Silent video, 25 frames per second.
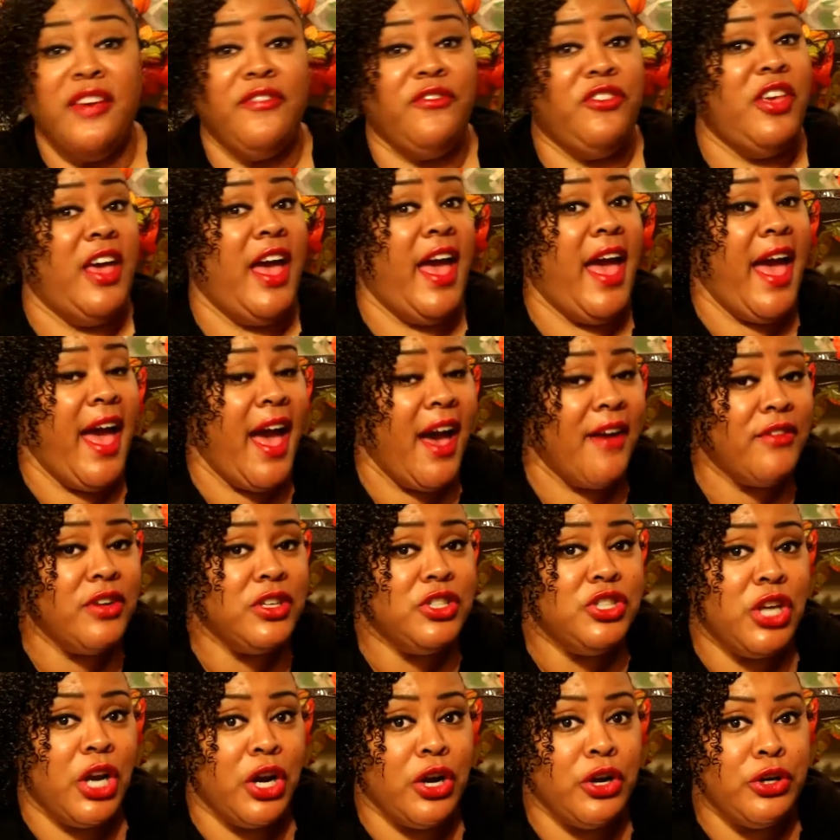If you have
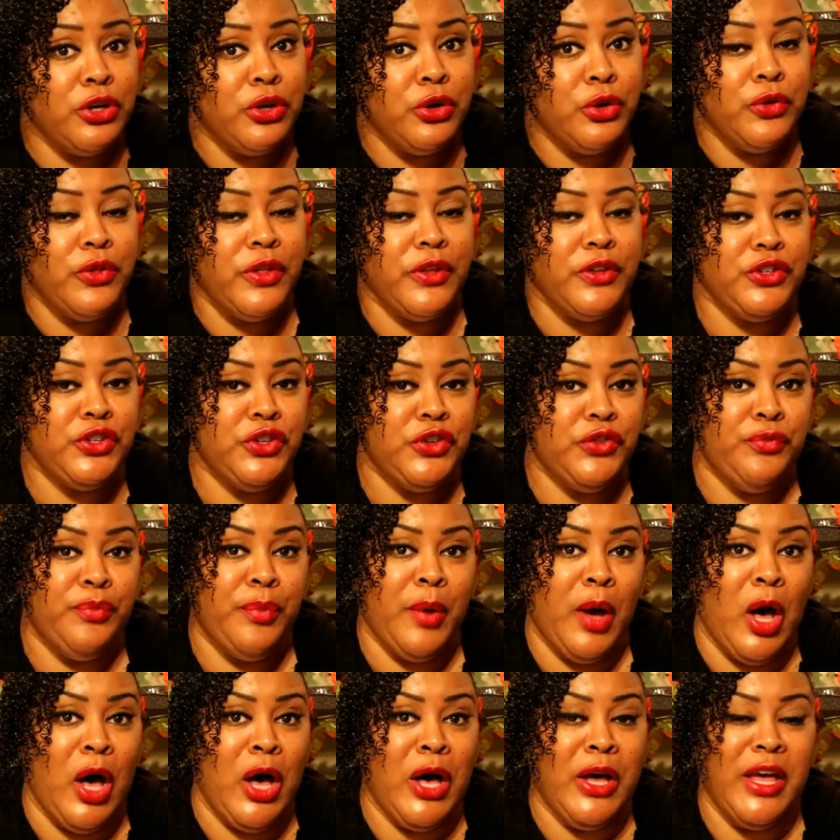a journal that you
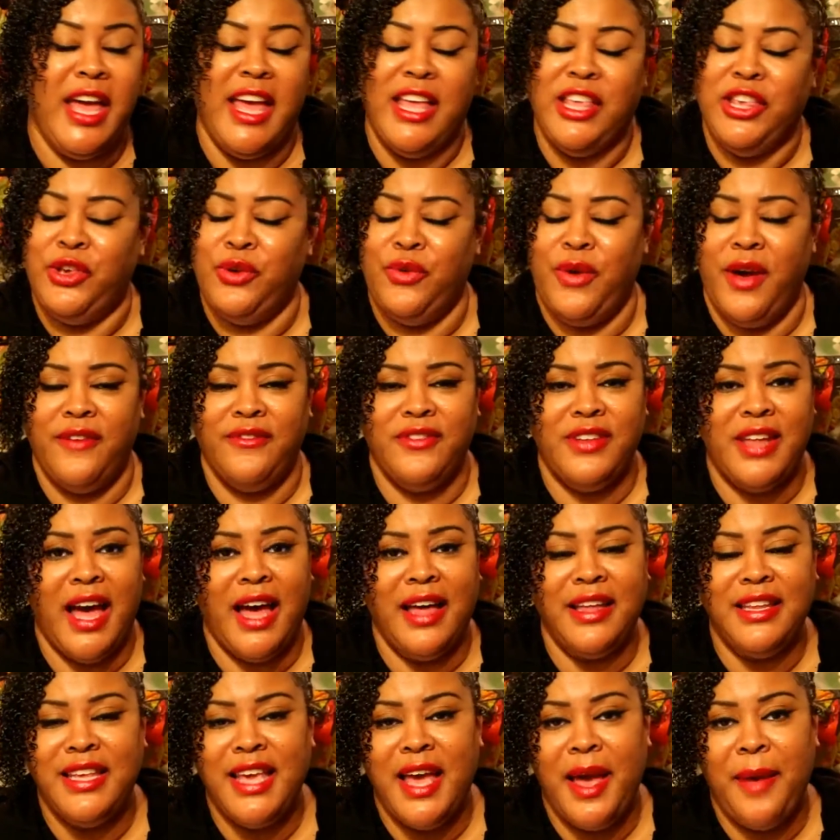have bought, you have
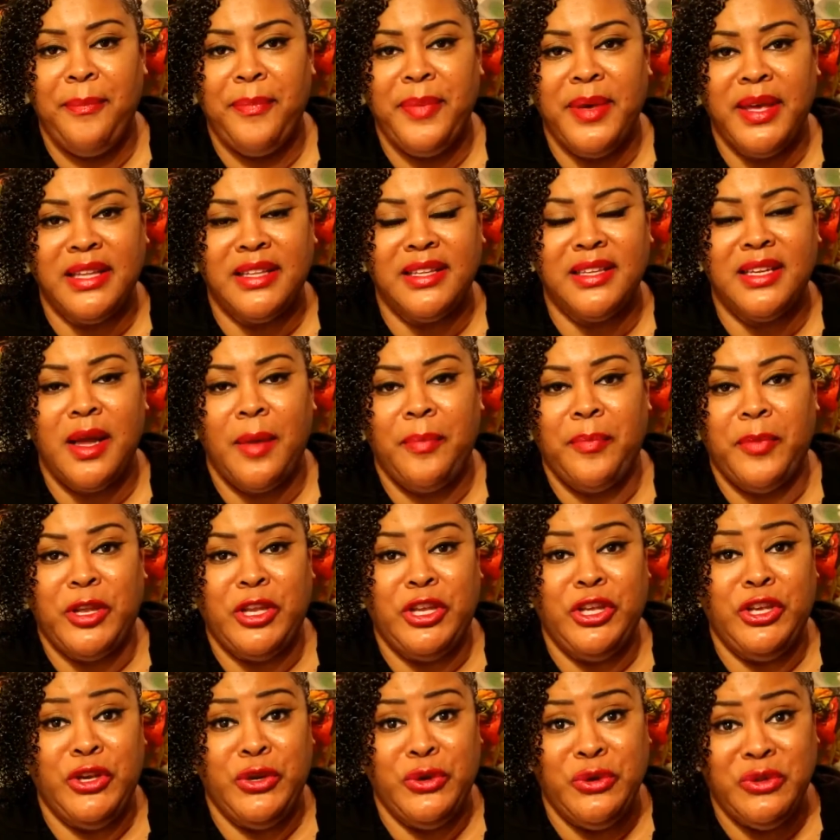not yet picked it up
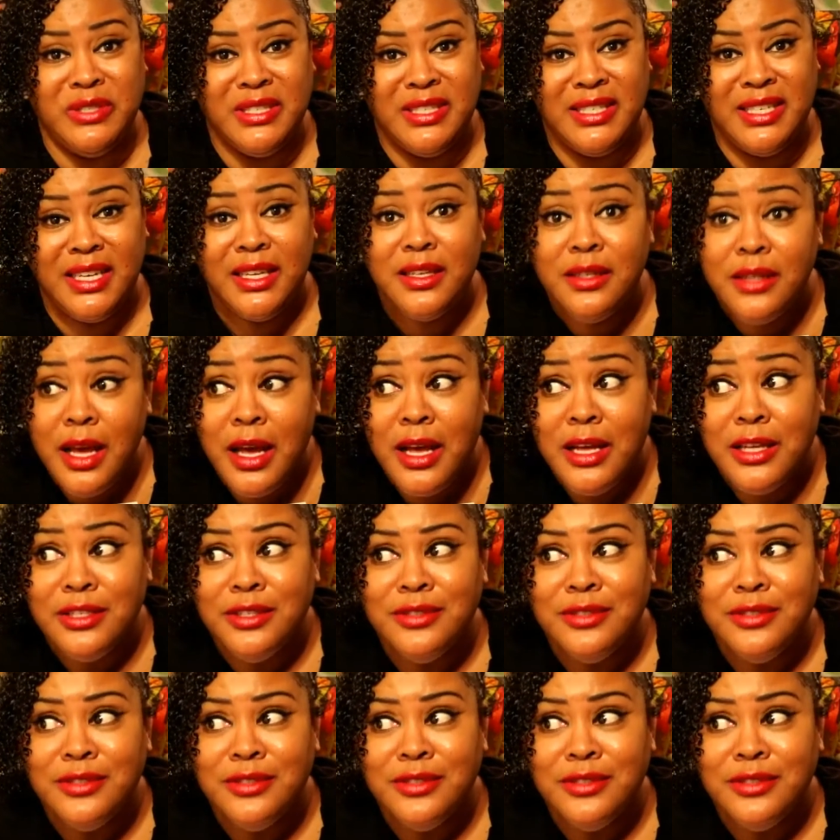and used it,